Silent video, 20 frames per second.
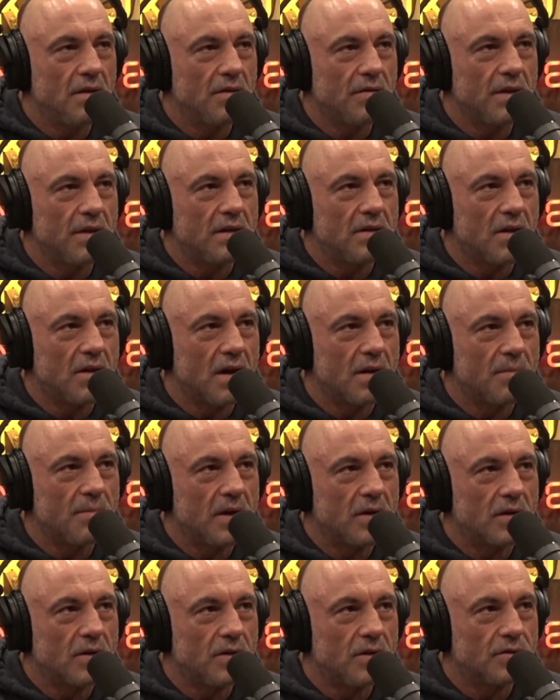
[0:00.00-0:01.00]
talk about
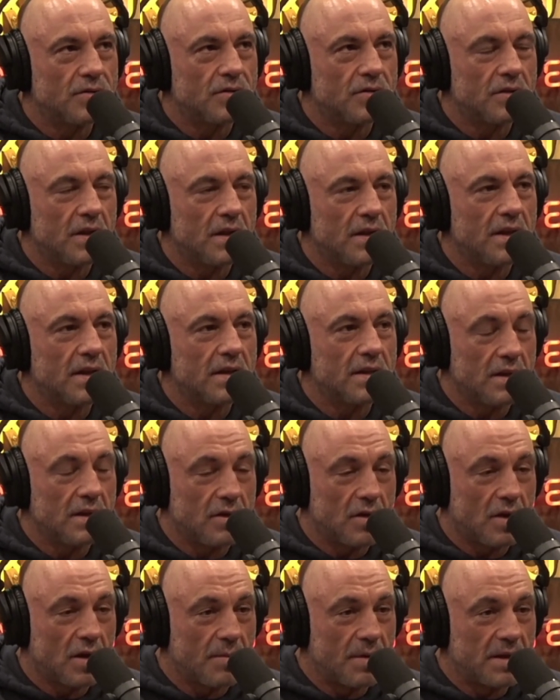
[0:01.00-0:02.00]
culture. They
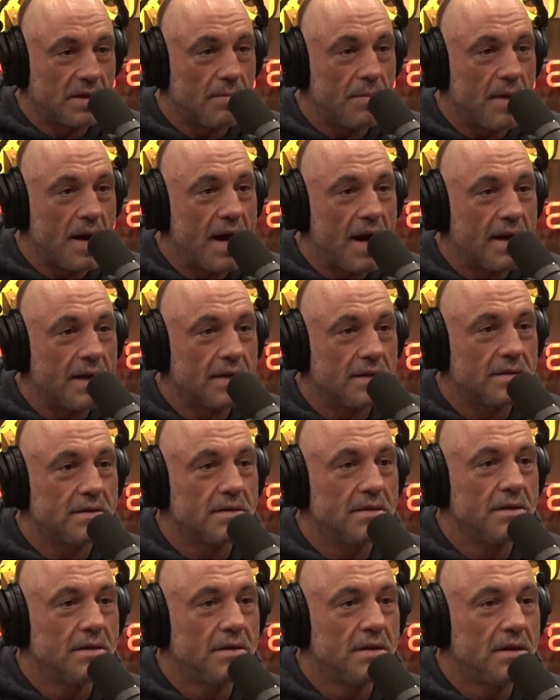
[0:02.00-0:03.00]
talk about the Mayas.
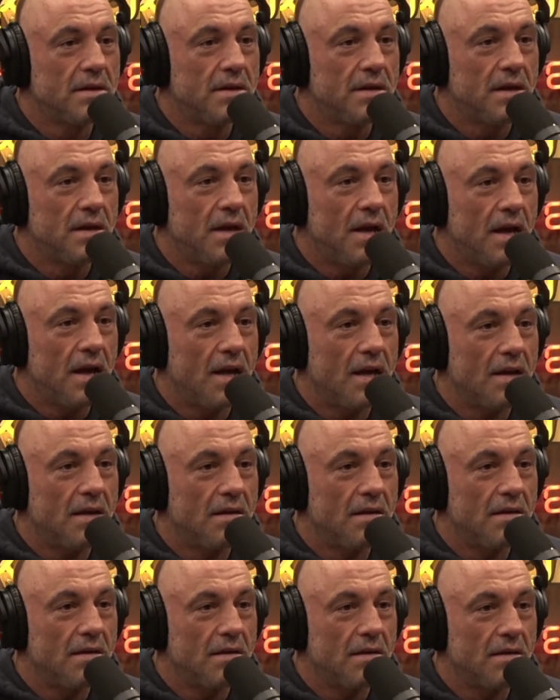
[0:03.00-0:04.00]

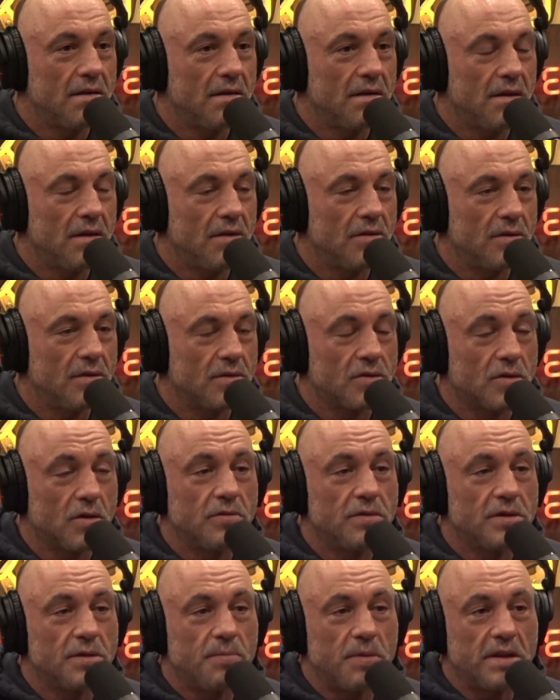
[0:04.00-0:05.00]
And... there's
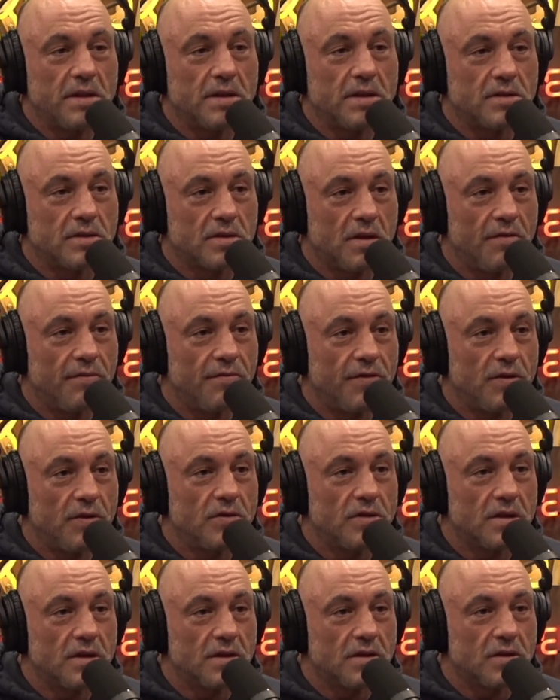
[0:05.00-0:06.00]
always been this confusion
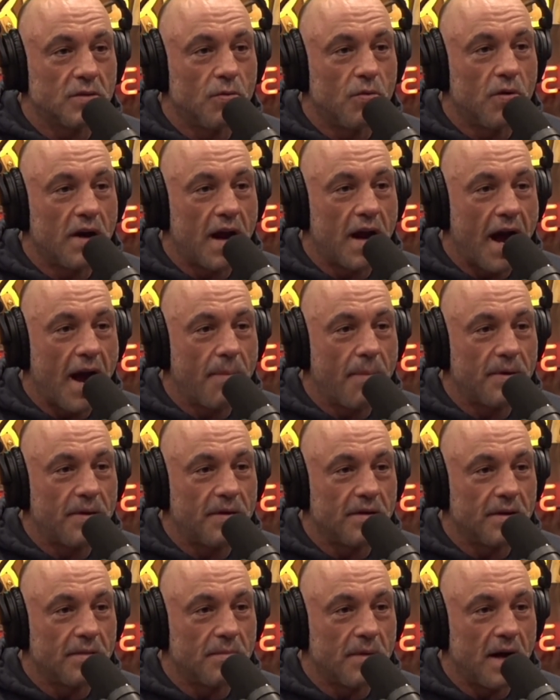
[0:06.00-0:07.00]
as to what happened to
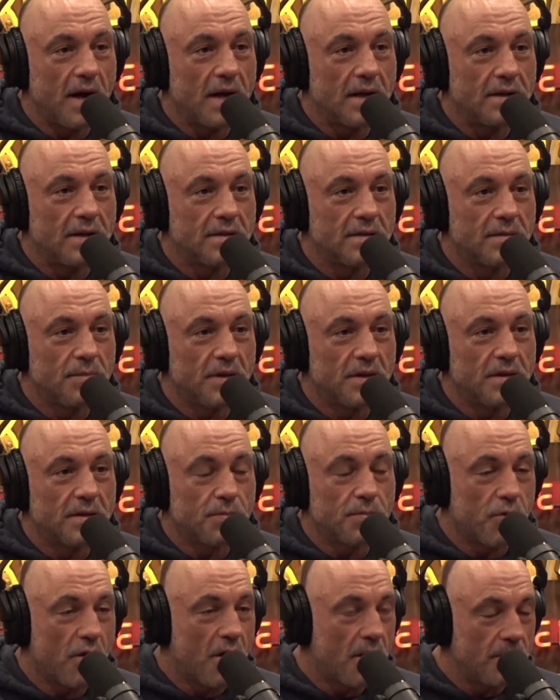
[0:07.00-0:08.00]
the Mayas, but it's
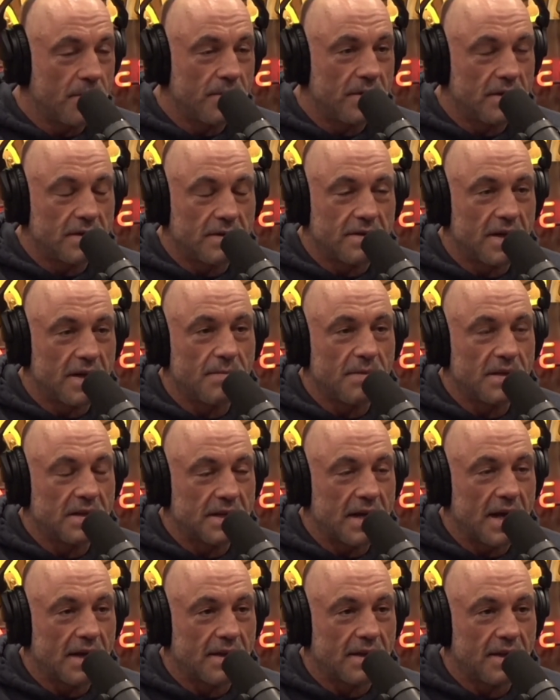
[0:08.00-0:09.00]
probably the same
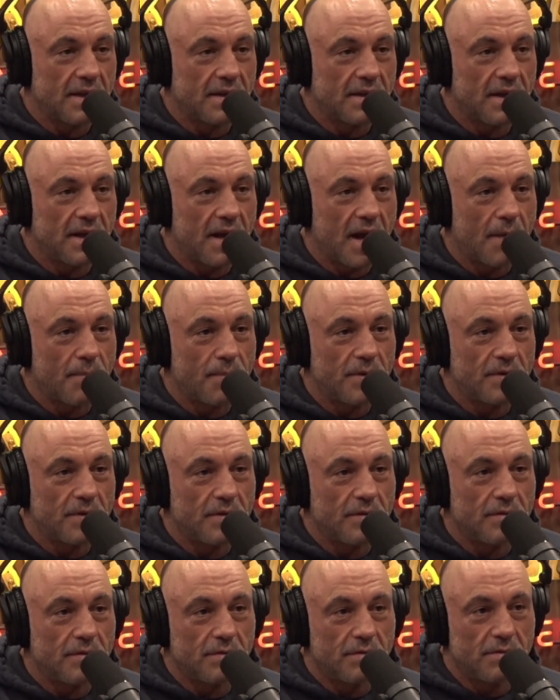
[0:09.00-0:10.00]
exact thing that happened
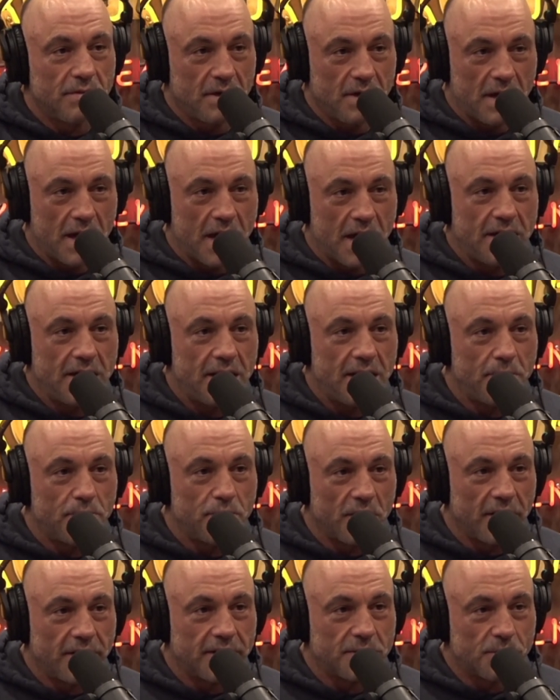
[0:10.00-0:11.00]
to
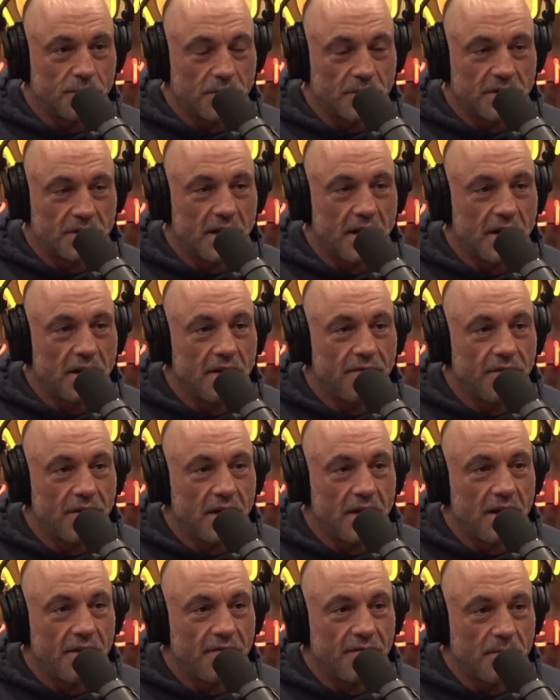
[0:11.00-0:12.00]
90+% of the
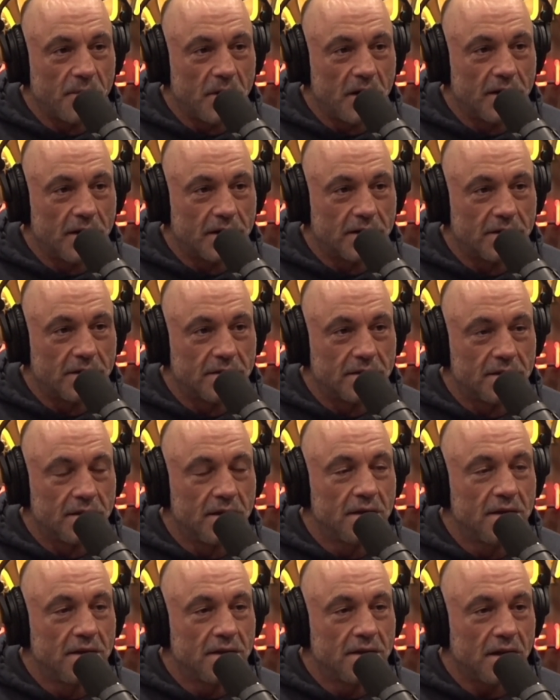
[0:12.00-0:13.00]
Native Americans
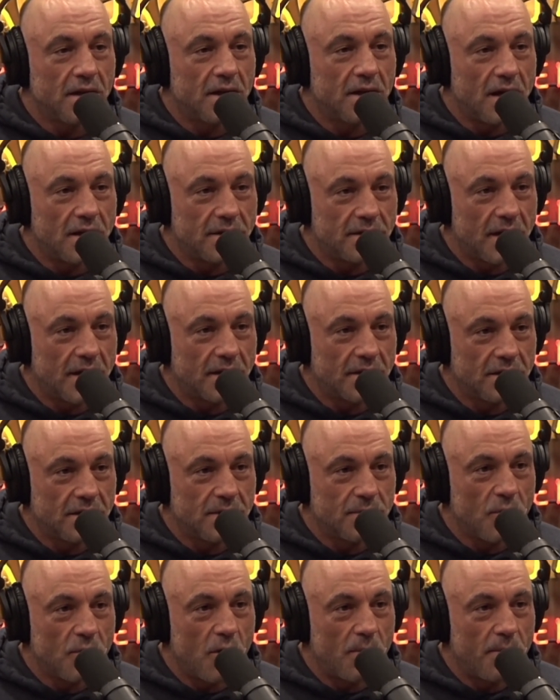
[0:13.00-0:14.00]
that contacted
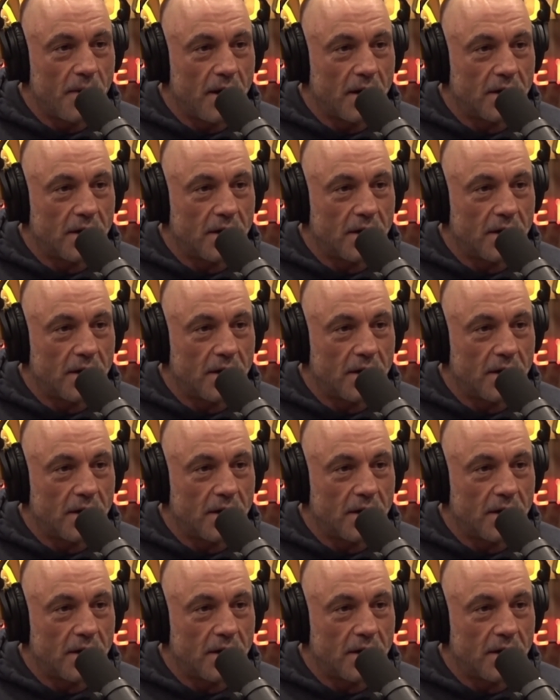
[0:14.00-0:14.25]
smallpox.